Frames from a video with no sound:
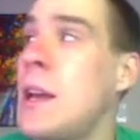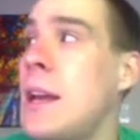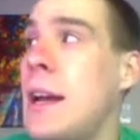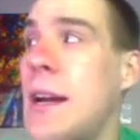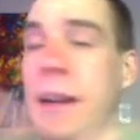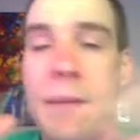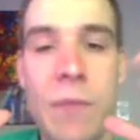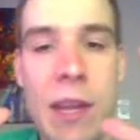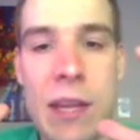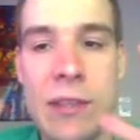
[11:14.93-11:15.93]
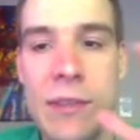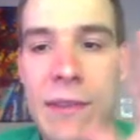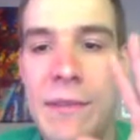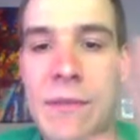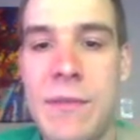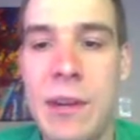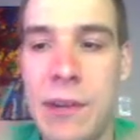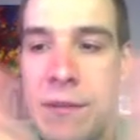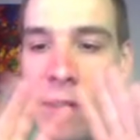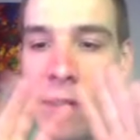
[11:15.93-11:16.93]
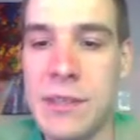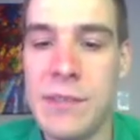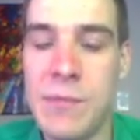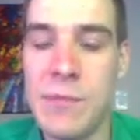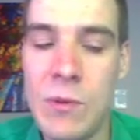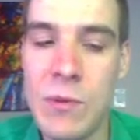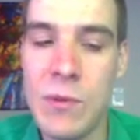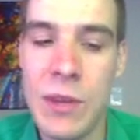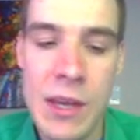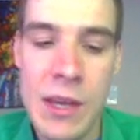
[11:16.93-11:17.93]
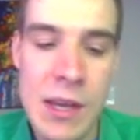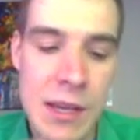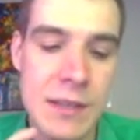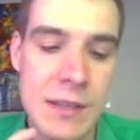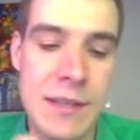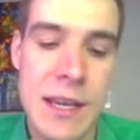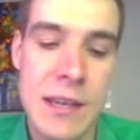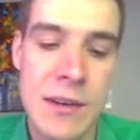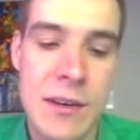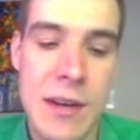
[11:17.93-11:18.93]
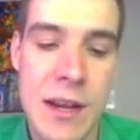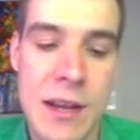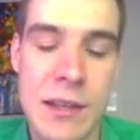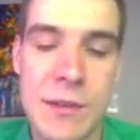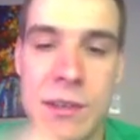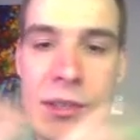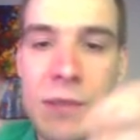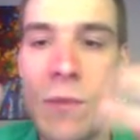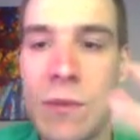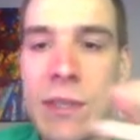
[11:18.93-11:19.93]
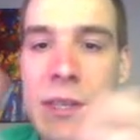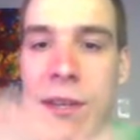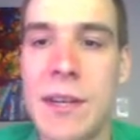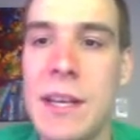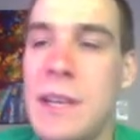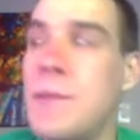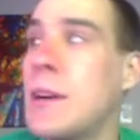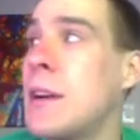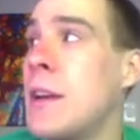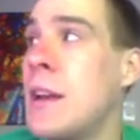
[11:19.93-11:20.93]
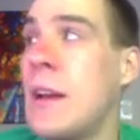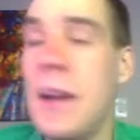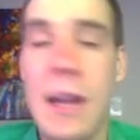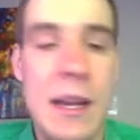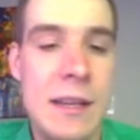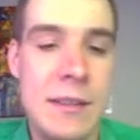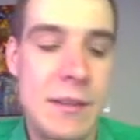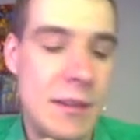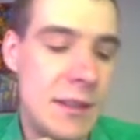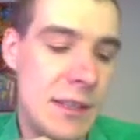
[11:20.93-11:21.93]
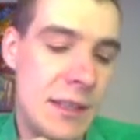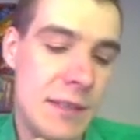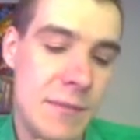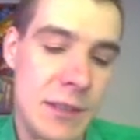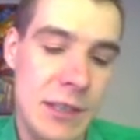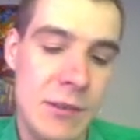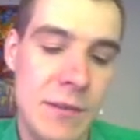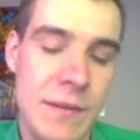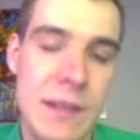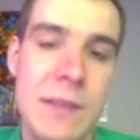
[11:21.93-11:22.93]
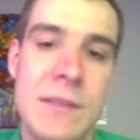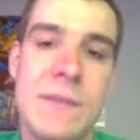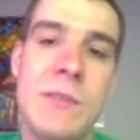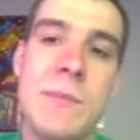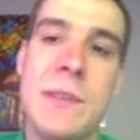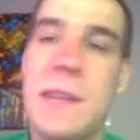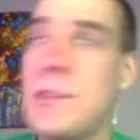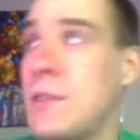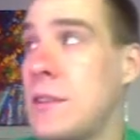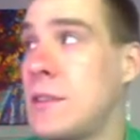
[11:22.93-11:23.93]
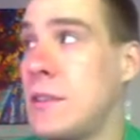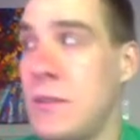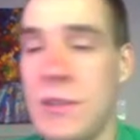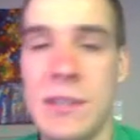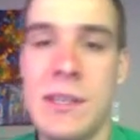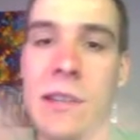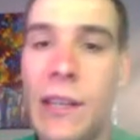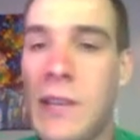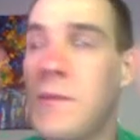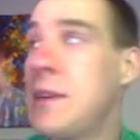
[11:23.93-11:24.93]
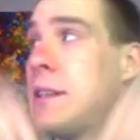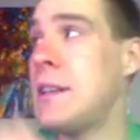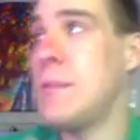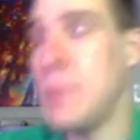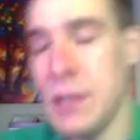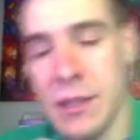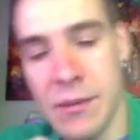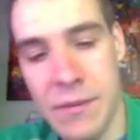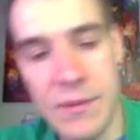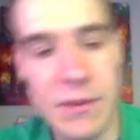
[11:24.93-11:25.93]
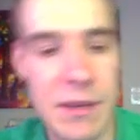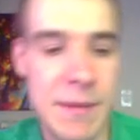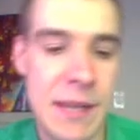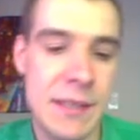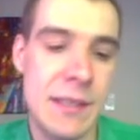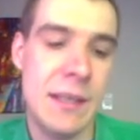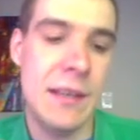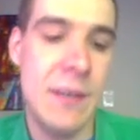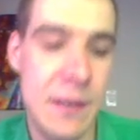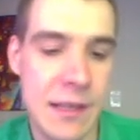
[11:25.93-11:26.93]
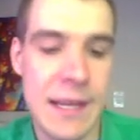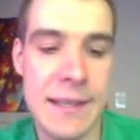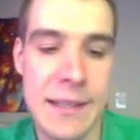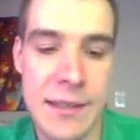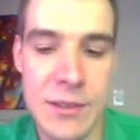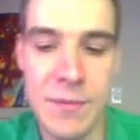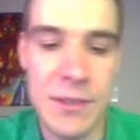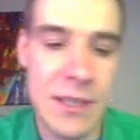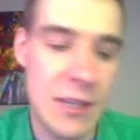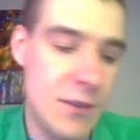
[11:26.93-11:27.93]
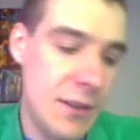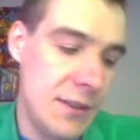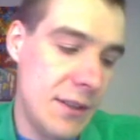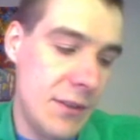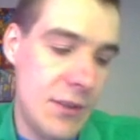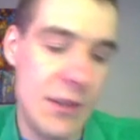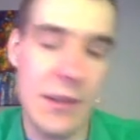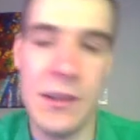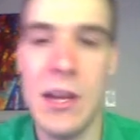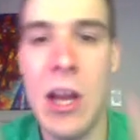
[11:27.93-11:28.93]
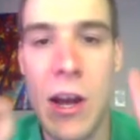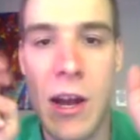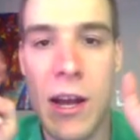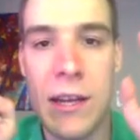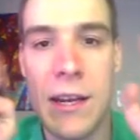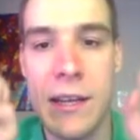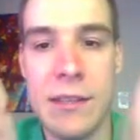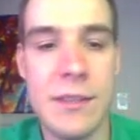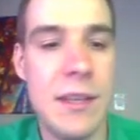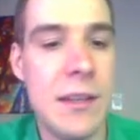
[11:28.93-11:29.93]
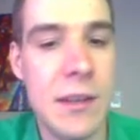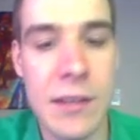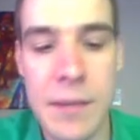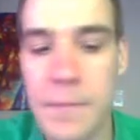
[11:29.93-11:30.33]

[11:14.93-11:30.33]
And so if you have a very, very smooth container, the crystal won't start anywhere. So you can see some really cool videos of supersaturated solutions. I'll link one down below of sodium acetate, the classic supersaturated solution, the hot ice they call it.